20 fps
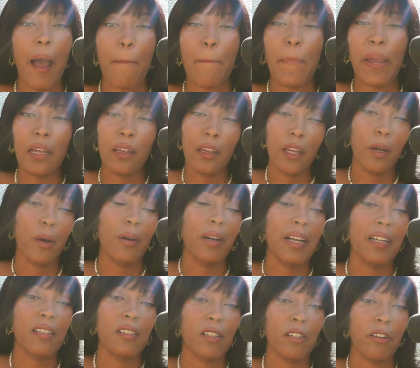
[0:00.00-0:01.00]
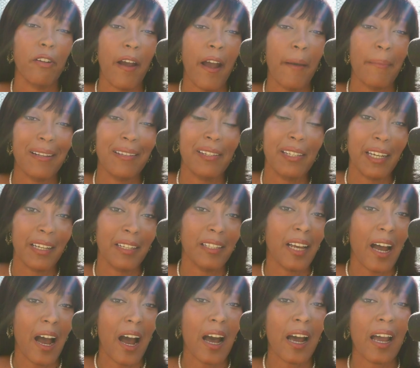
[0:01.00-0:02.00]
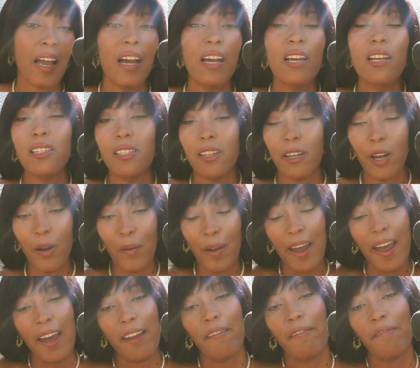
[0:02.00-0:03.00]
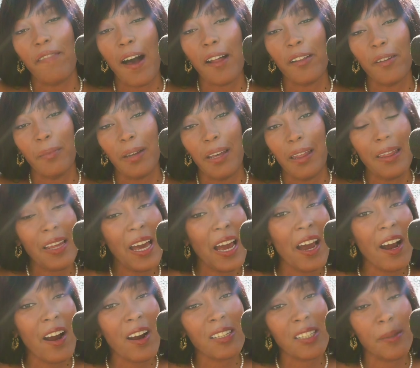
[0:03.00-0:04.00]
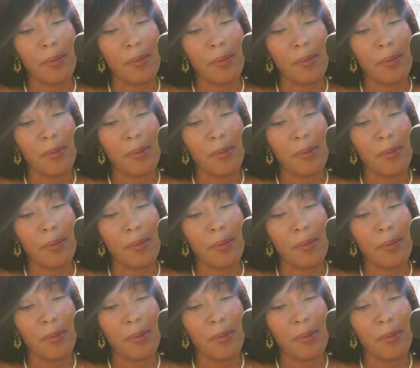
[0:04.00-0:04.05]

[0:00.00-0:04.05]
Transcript: I'm mainly on Instagram and TikTok, so go ahead and follow me there.